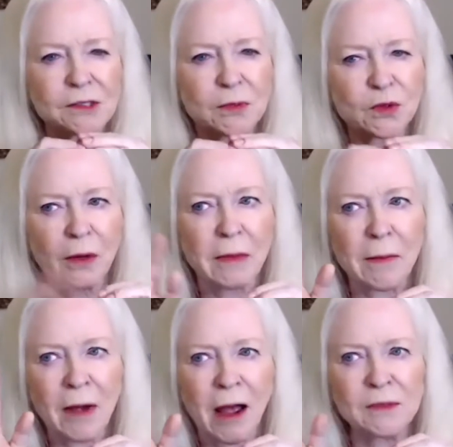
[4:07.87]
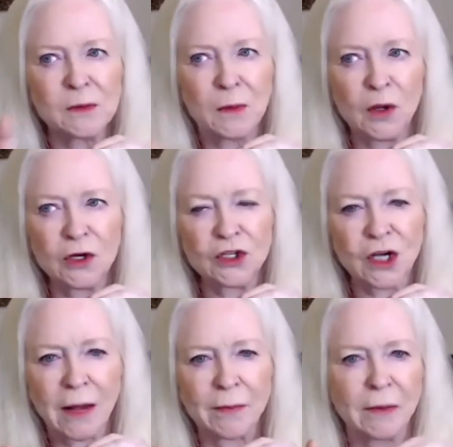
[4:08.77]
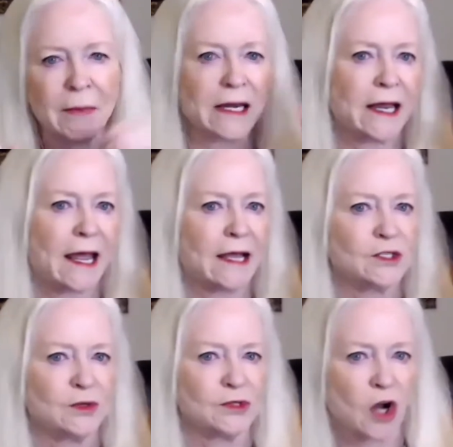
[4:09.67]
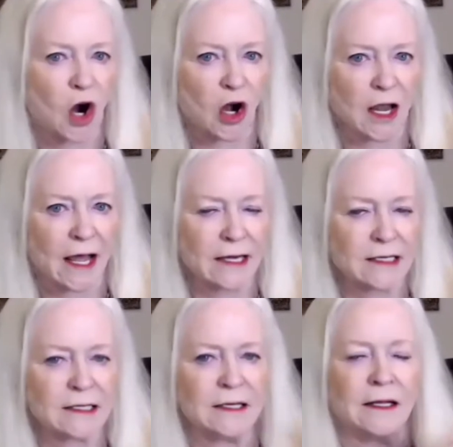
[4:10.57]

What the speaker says: between my mom's beauty shop and my dad's used car lot.